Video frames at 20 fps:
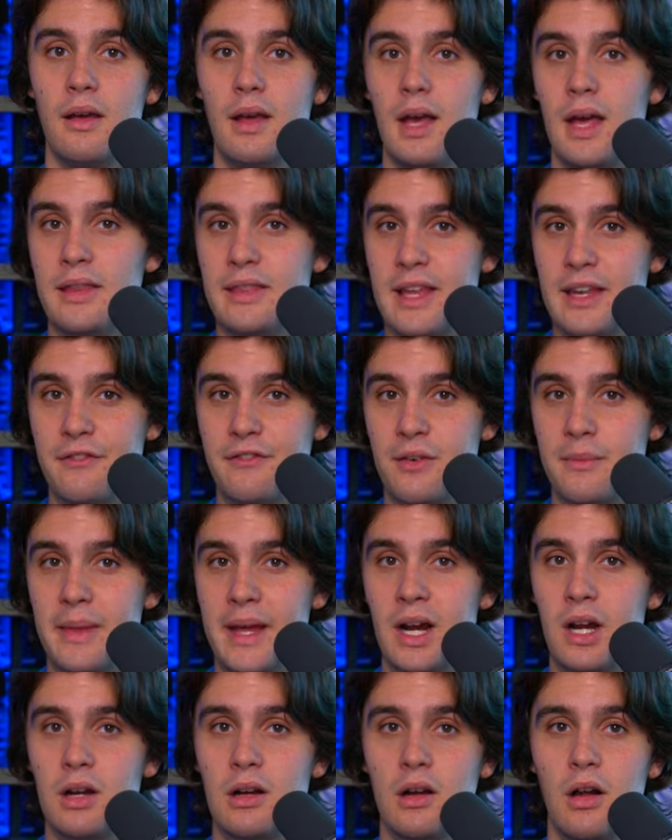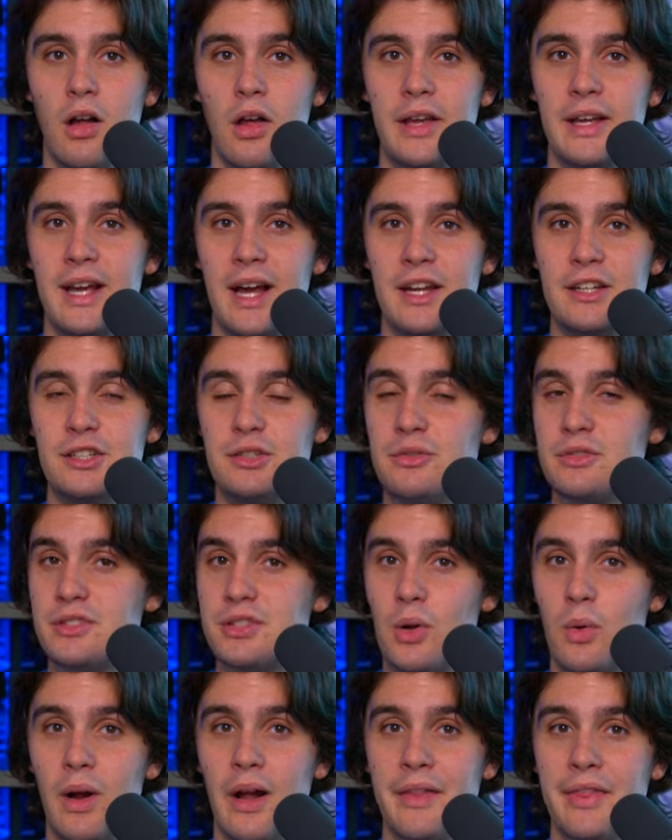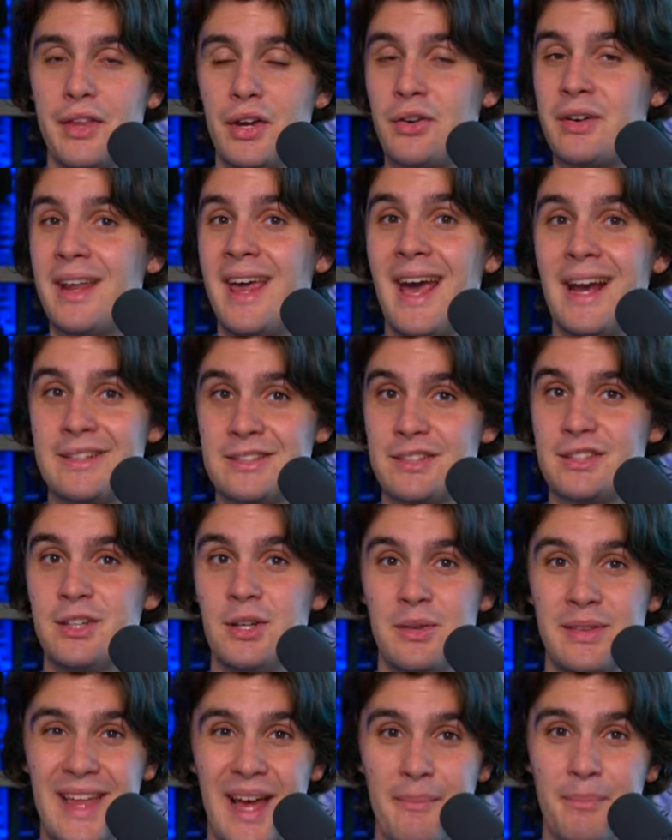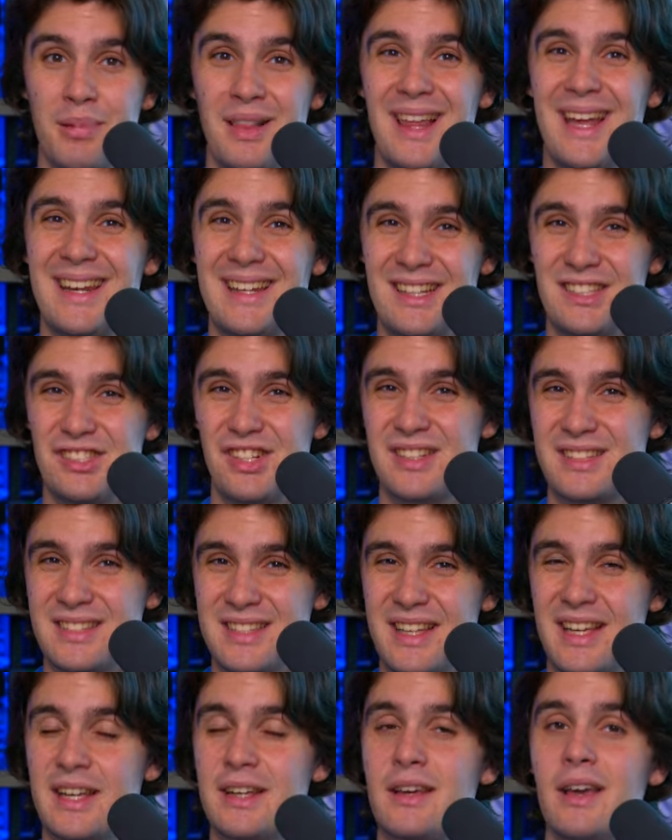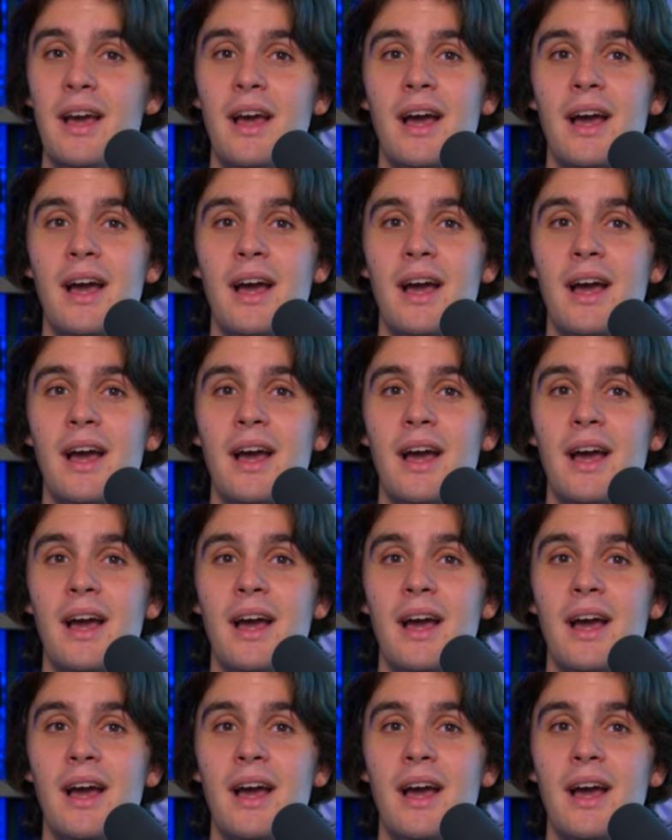And then from there, all you got to do is go out there and execute that plan I just did.